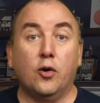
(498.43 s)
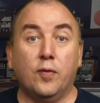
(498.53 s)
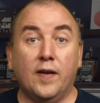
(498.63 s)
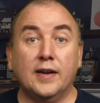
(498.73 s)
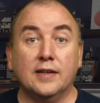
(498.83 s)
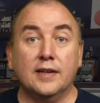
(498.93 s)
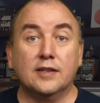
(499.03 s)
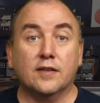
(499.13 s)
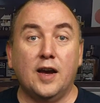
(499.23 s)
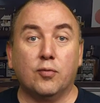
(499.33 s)
I will provide a
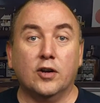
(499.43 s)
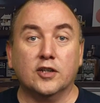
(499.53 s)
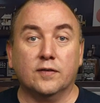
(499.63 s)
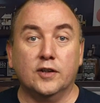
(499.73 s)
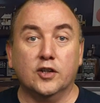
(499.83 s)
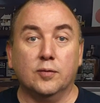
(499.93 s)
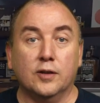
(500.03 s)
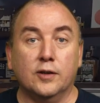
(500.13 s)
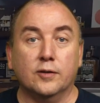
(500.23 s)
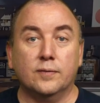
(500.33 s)
link to that project video
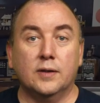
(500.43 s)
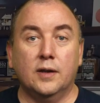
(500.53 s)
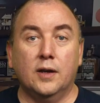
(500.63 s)
below.